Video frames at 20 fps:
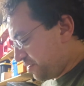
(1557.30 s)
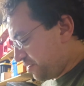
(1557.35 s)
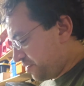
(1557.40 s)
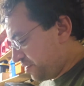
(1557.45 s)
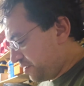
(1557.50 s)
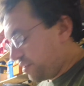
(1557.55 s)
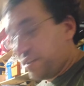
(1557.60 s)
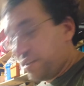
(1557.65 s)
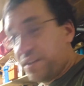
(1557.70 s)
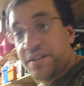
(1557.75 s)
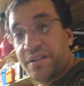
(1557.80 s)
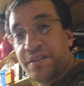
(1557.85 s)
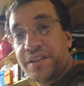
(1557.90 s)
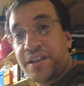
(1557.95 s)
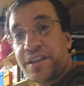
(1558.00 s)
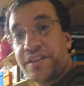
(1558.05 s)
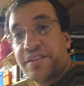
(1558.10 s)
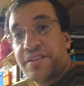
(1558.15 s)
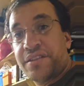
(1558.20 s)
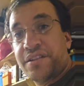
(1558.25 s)
You need all
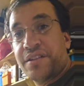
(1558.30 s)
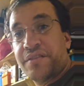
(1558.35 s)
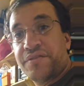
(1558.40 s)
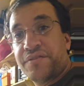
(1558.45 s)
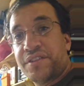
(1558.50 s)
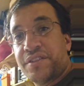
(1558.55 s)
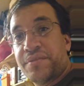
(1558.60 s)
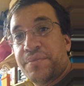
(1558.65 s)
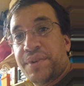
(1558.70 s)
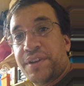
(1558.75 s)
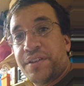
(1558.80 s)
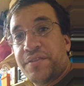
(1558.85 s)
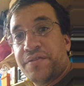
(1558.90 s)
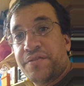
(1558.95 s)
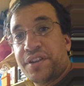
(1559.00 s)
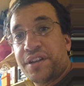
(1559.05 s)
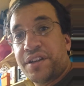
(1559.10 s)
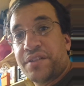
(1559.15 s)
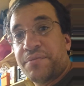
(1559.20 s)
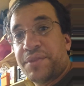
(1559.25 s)
that stuff and you'd be a
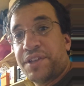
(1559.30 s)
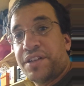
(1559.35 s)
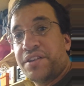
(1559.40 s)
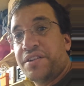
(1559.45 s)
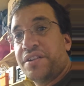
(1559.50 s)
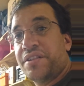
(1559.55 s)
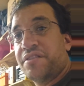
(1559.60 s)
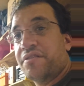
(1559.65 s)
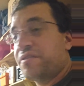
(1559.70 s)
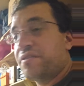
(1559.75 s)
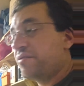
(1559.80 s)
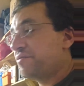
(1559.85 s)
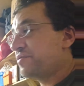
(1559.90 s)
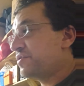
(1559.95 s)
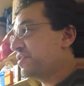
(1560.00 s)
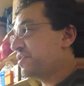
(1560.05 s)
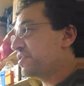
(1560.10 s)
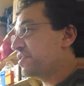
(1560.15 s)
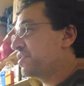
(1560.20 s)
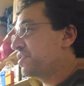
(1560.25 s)
freaking millionaire of
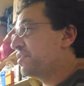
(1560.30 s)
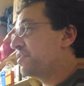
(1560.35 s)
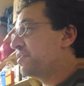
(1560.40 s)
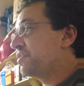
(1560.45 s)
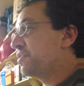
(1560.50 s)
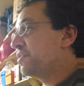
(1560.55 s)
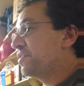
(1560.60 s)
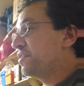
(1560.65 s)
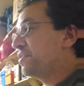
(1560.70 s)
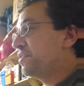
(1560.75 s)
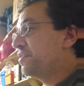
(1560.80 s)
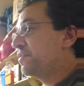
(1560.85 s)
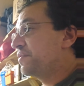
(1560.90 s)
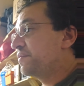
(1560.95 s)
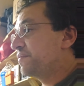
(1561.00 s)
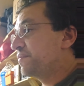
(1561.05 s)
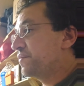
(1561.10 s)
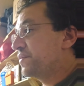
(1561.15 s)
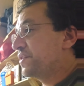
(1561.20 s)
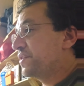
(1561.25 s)
junk.
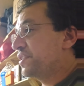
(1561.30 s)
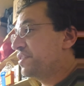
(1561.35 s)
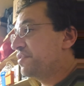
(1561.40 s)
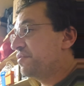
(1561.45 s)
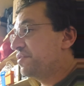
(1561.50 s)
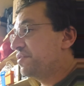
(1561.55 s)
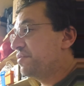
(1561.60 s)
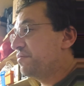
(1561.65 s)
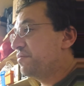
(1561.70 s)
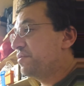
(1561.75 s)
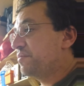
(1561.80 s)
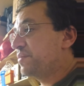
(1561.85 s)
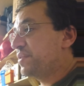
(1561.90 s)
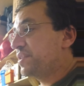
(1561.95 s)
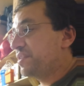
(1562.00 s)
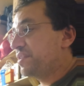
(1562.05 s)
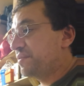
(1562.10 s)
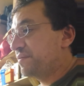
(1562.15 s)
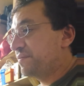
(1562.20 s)
You really would be.